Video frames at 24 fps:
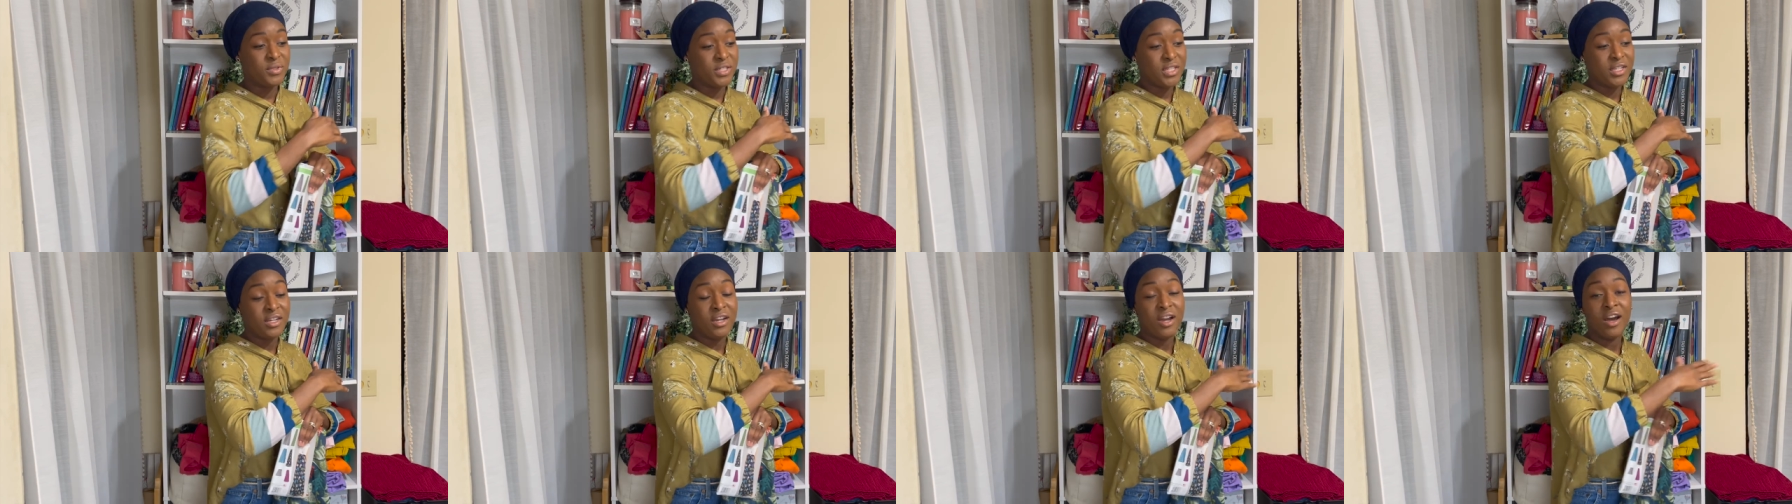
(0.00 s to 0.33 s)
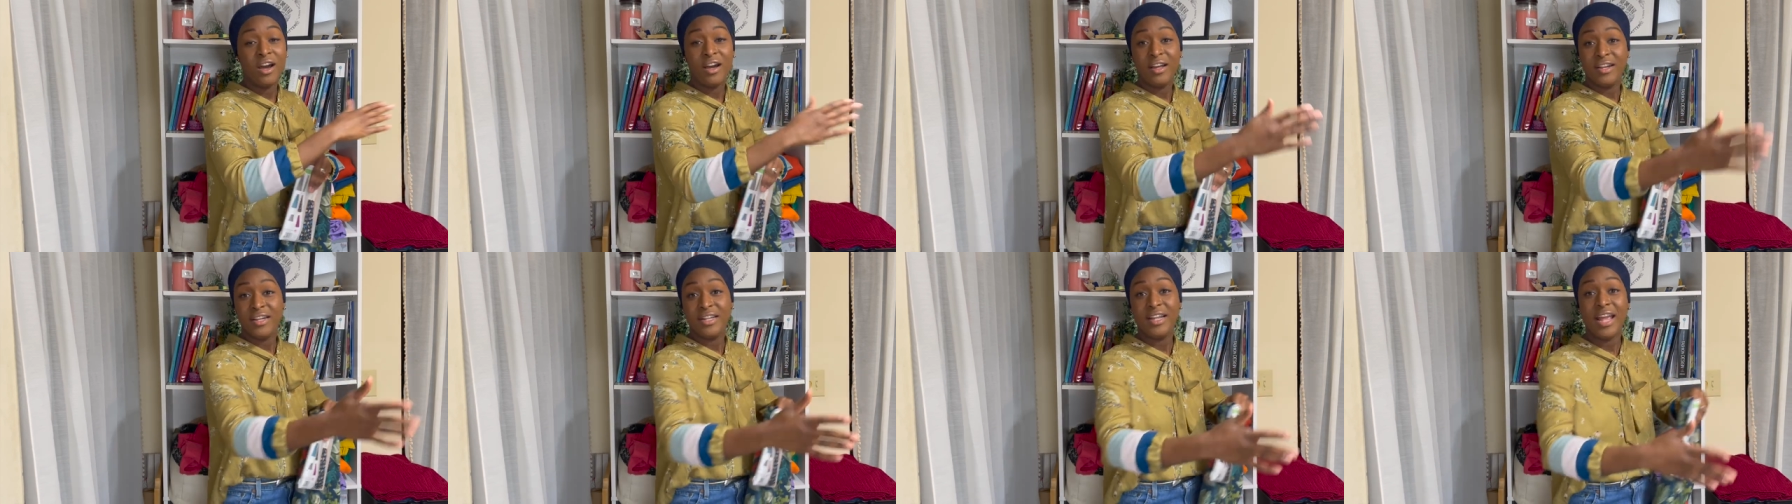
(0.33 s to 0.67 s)

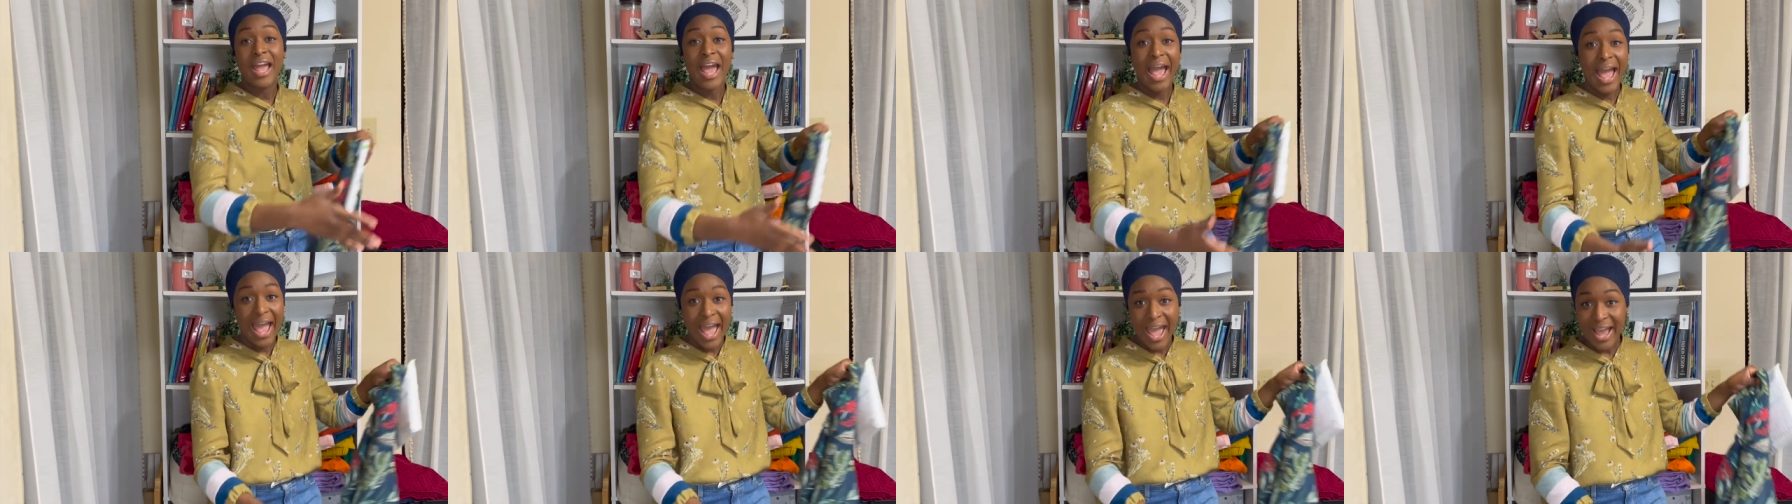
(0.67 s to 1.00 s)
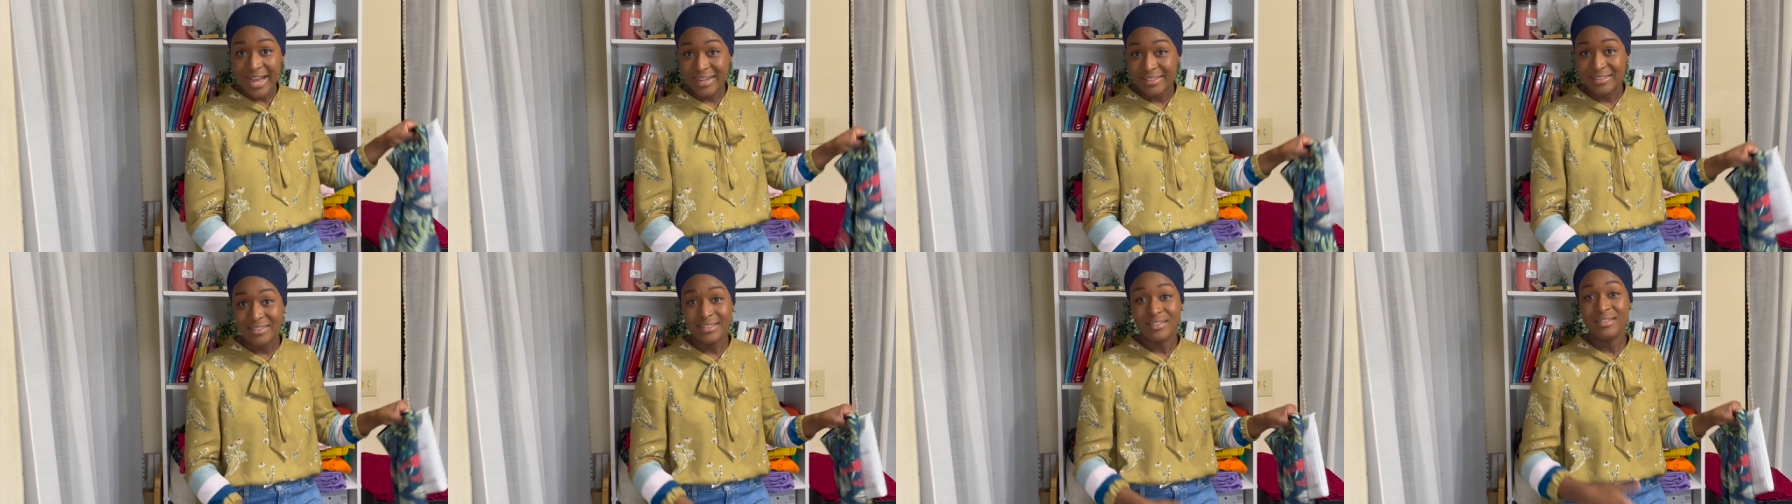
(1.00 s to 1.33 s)
cut
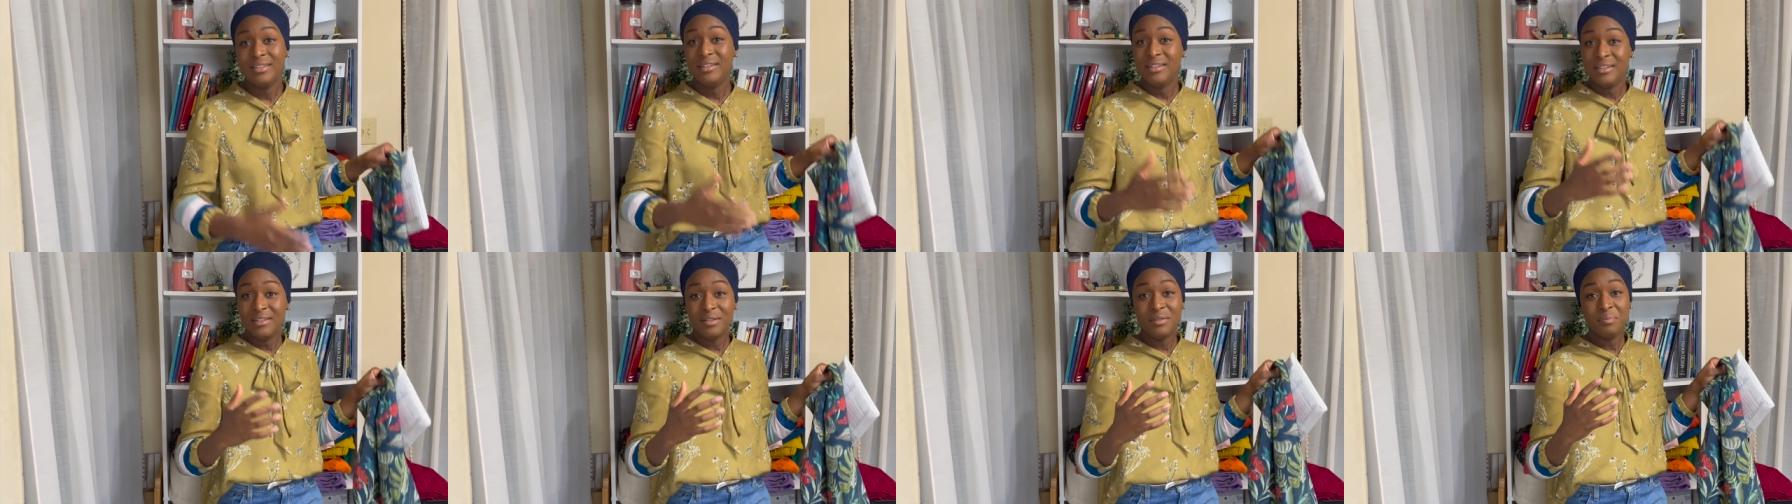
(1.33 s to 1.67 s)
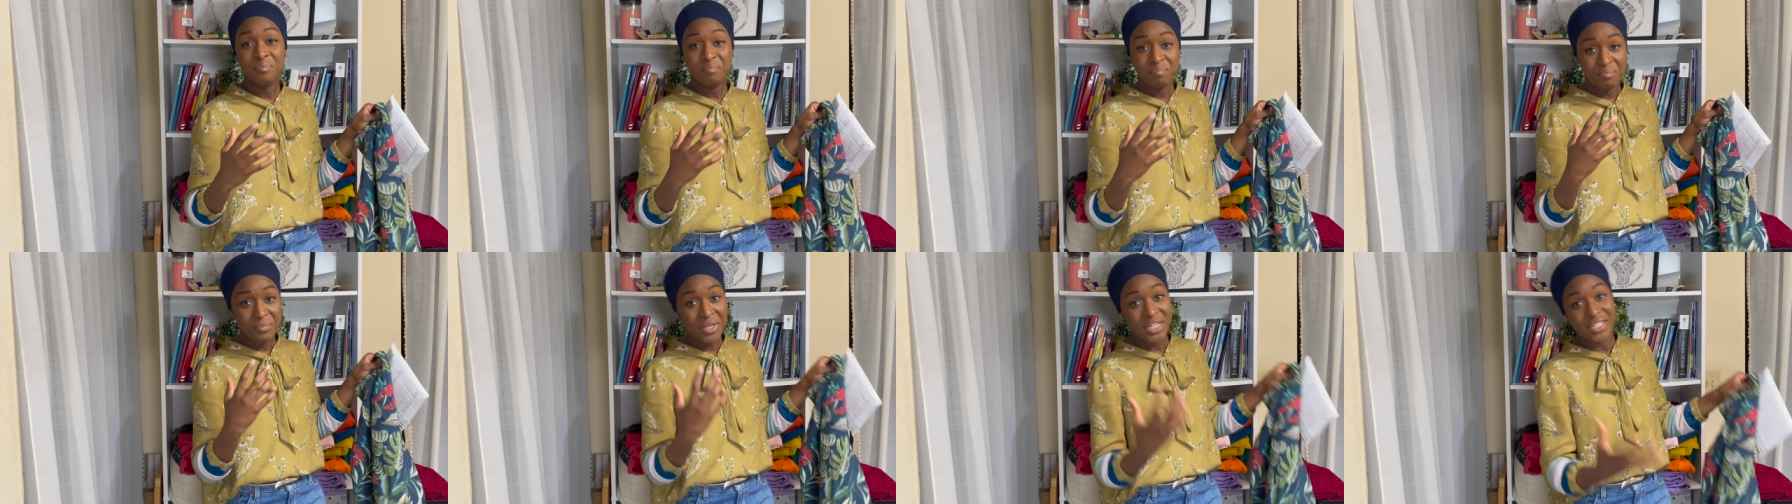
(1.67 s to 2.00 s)
hacked
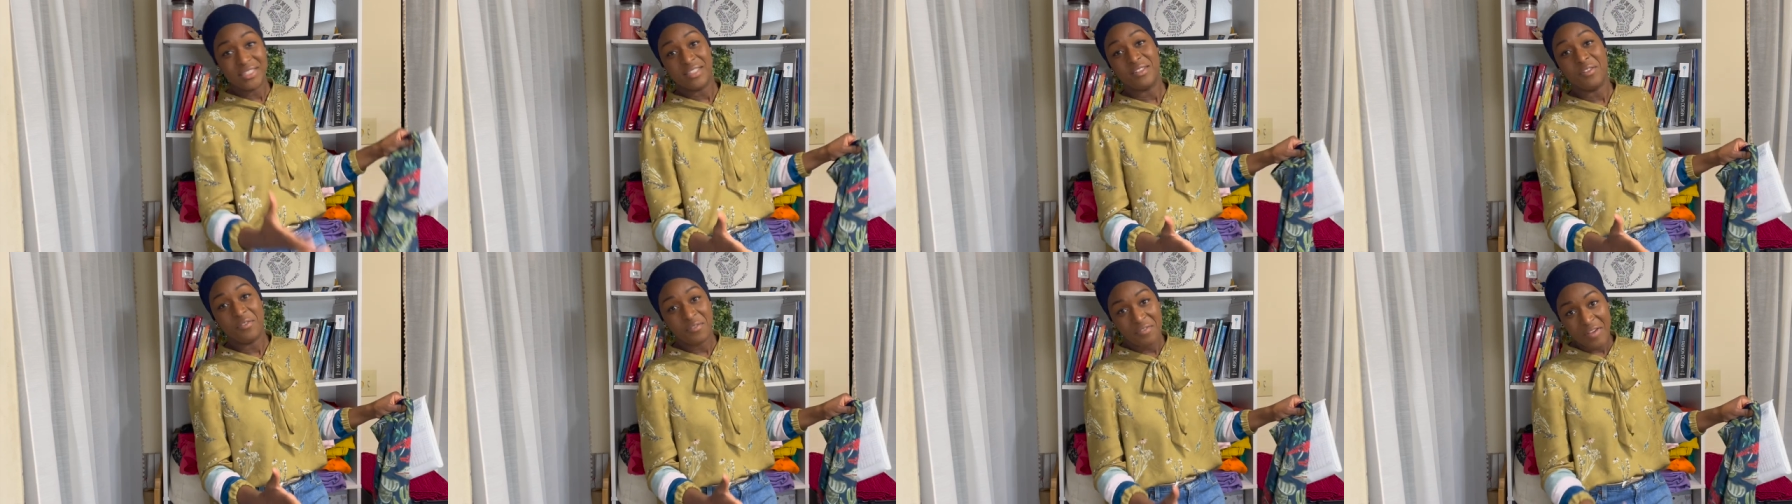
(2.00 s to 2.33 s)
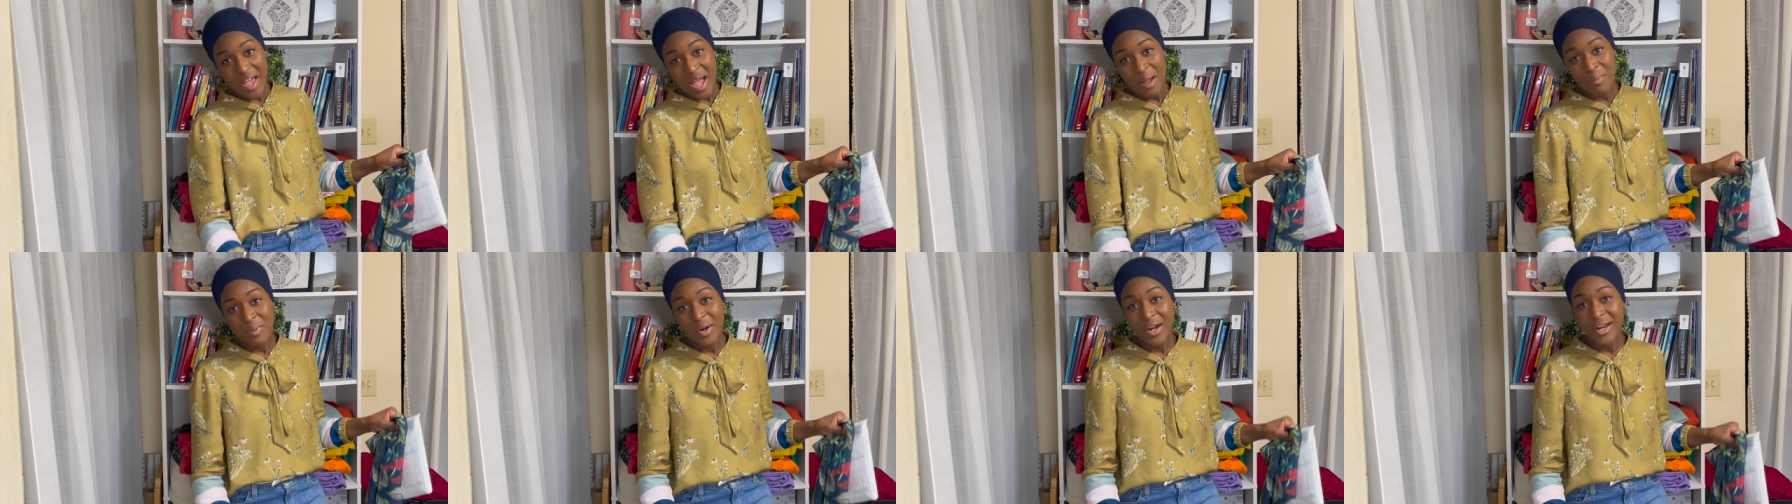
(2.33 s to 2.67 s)
piece of
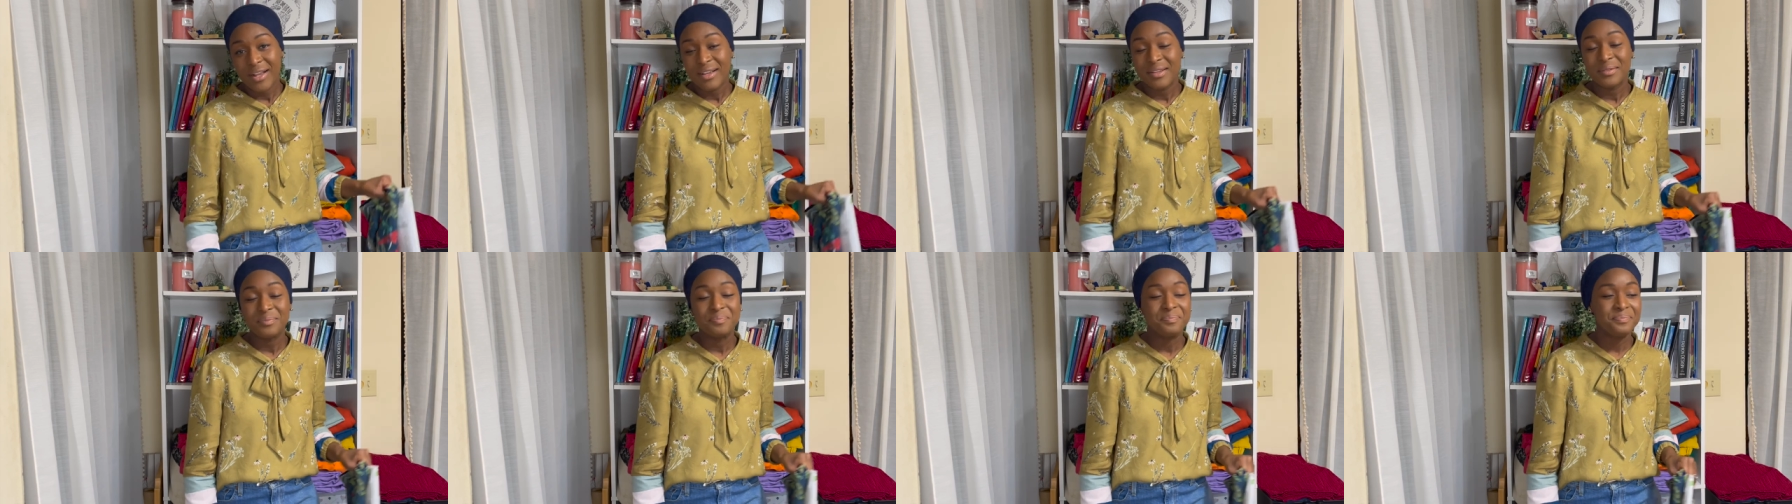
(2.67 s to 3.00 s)
fabric